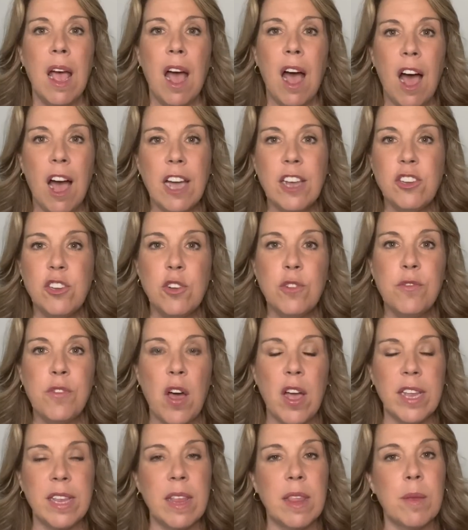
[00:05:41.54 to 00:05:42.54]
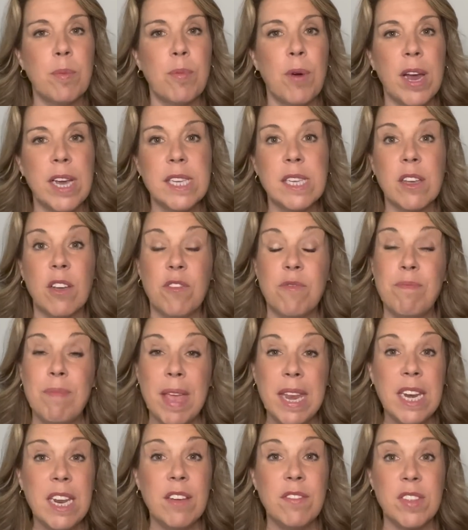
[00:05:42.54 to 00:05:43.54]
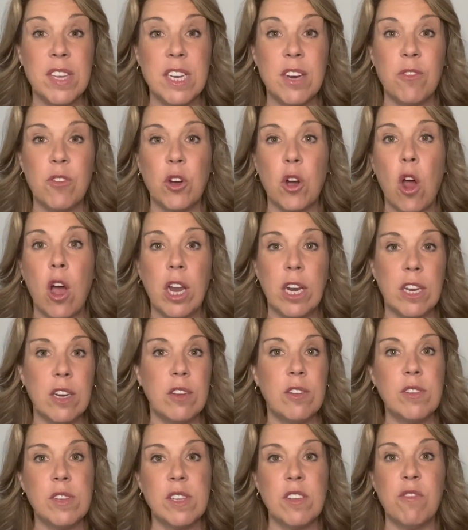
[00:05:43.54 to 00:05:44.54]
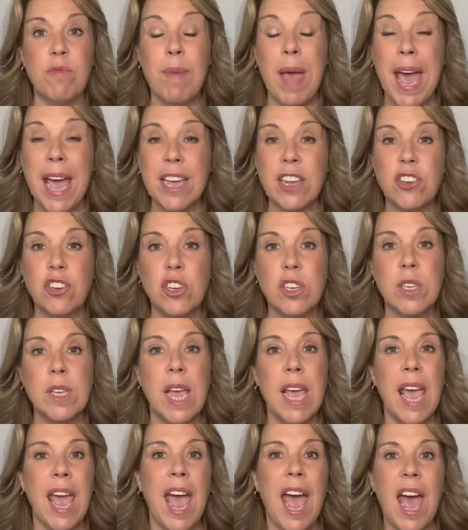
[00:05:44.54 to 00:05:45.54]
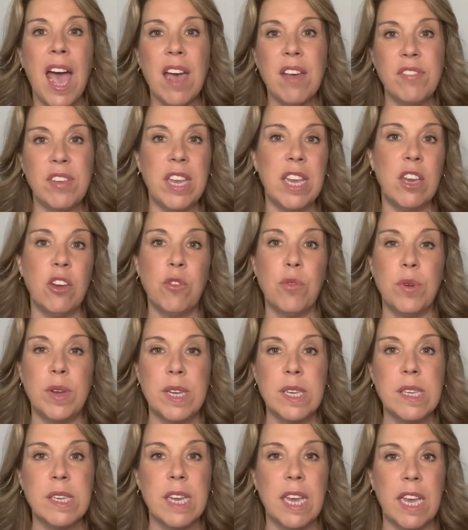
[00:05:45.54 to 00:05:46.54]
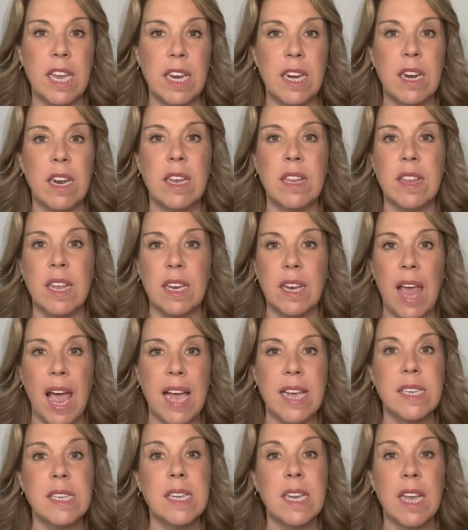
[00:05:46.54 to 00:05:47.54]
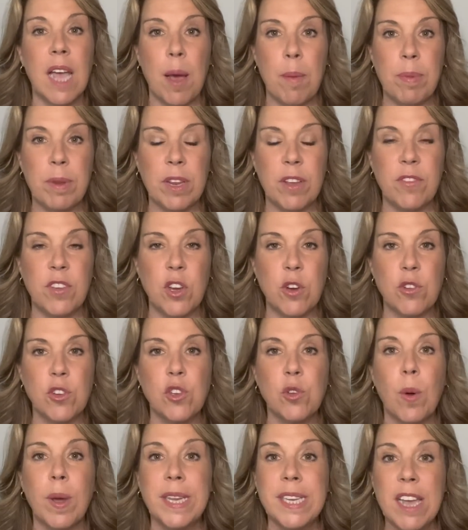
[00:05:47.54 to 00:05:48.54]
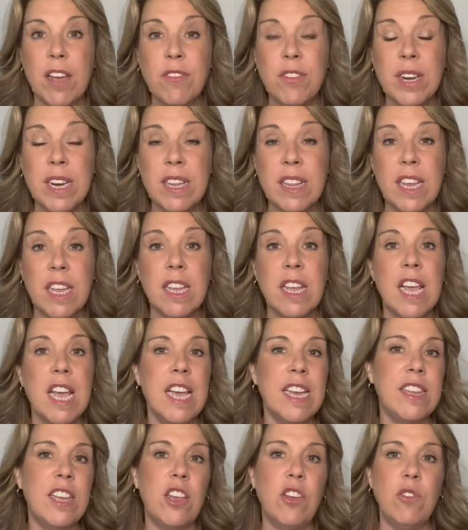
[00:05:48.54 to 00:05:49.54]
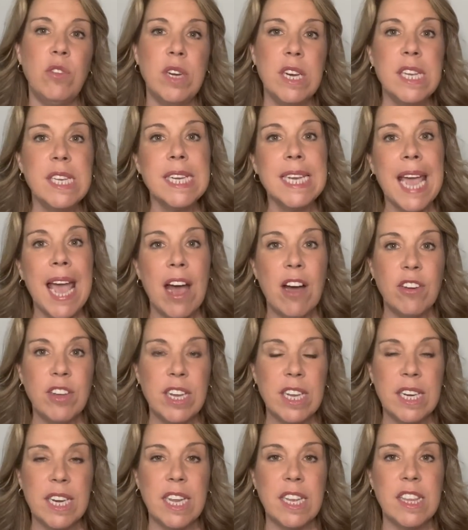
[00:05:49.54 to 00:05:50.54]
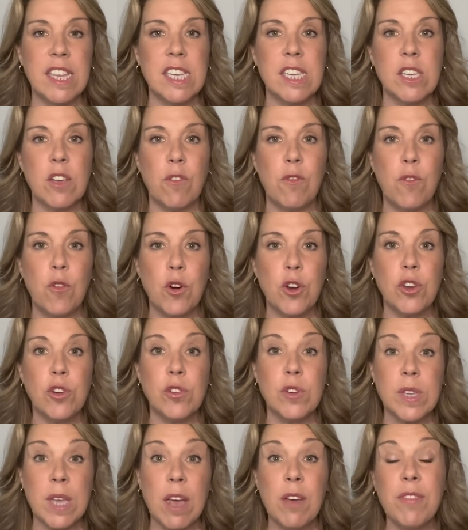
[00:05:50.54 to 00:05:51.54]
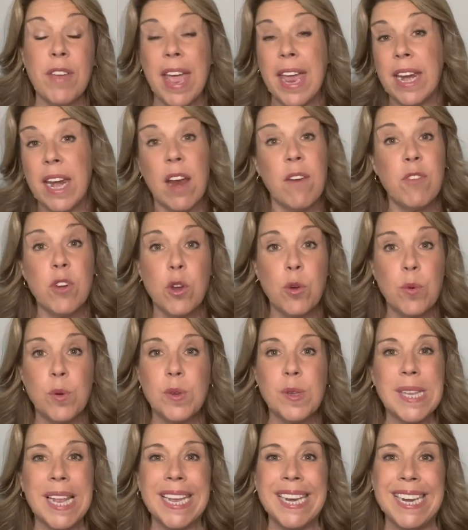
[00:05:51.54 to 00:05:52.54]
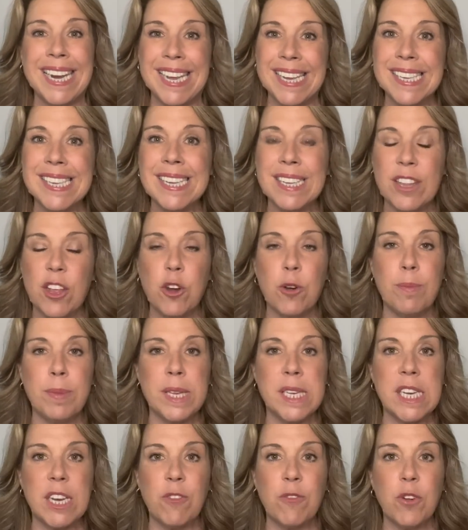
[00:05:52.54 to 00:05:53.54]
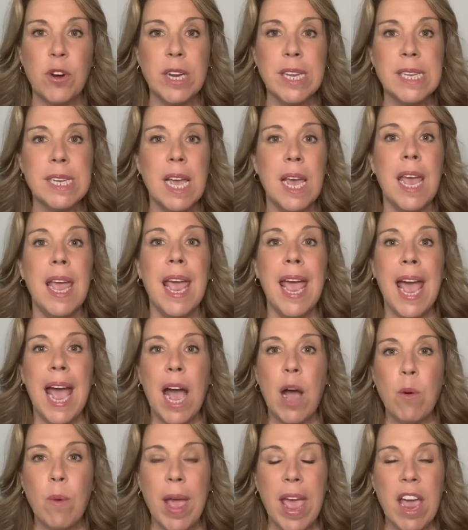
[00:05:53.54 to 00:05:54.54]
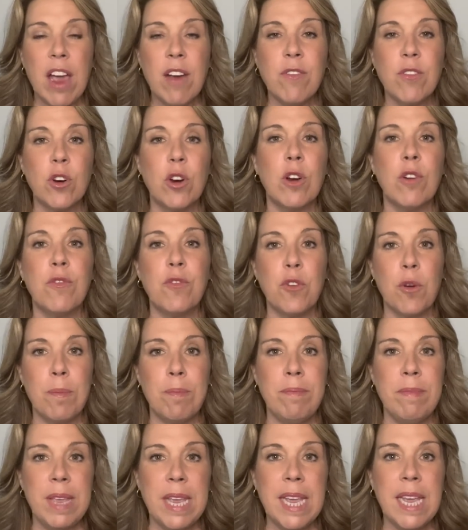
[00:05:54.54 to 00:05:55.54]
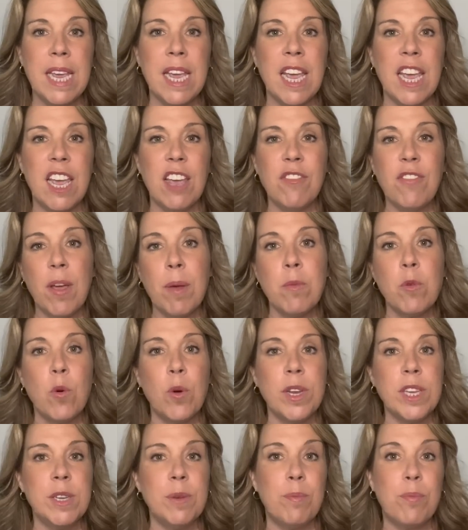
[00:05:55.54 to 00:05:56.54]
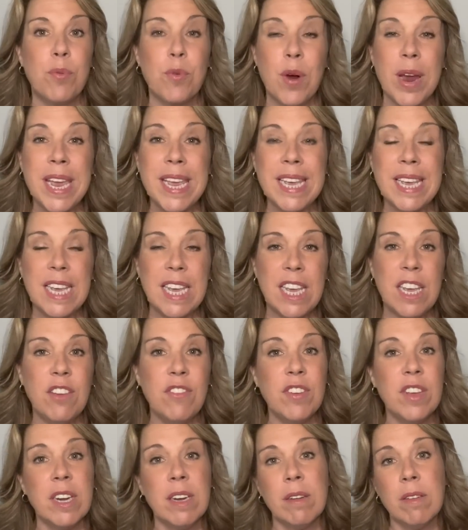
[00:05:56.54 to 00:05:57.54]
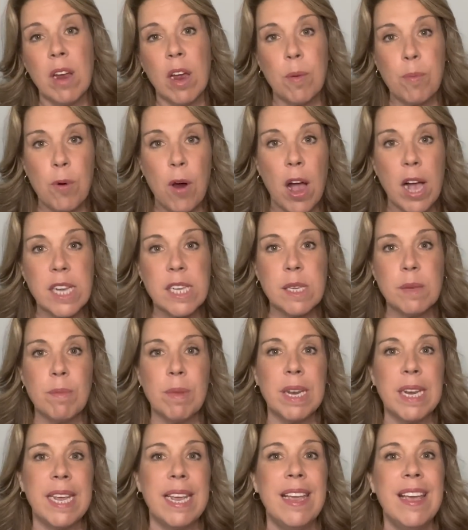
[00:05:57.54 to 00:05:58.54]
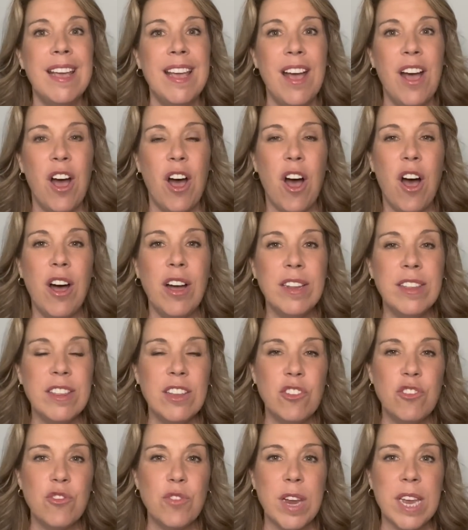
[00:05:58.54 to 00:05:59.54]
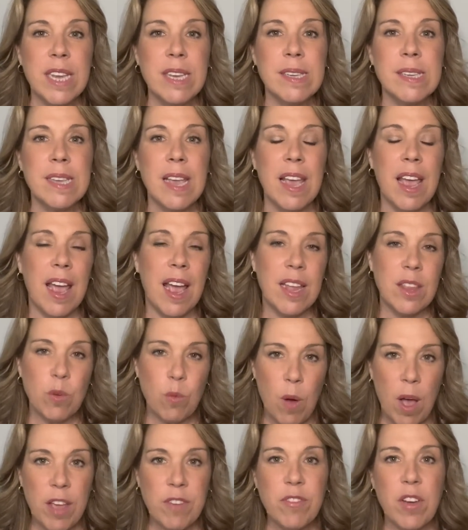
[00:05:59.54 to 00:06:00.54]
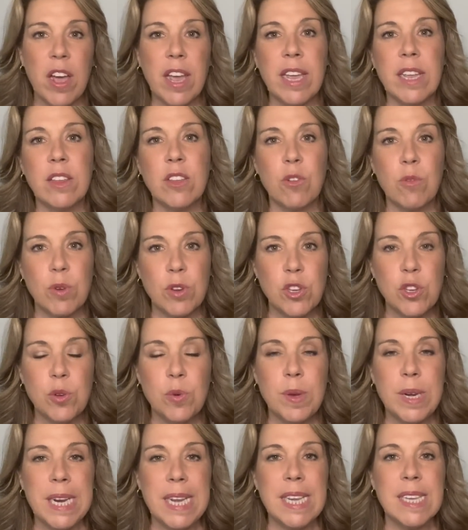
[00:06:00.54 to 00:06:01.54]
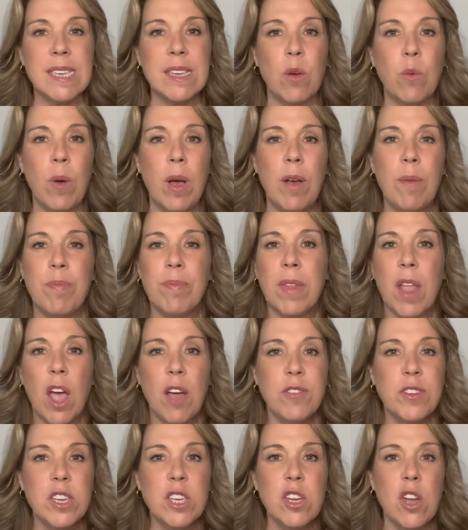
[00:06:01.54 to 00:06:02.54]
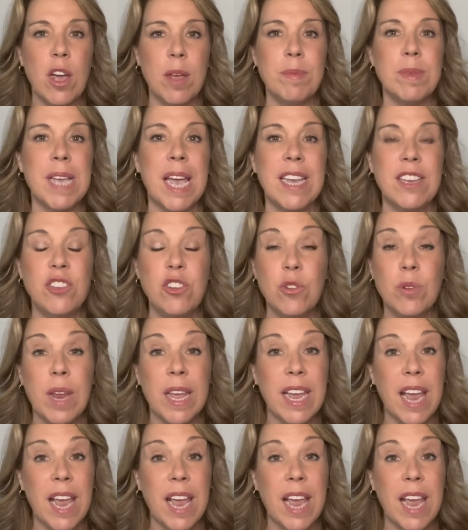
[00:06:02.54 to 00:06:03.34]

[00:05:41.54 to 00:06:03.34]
I do find that the price of many of the different all-inclusive packages have increased in the last couple of years. So I definitely think that you need to calculate this for yourself, and every cruise line is a little bit different. However, for me, if I'm going to break even approximately on the drinks and the Wi-Fi and the gratuities, well, oftentimes I do like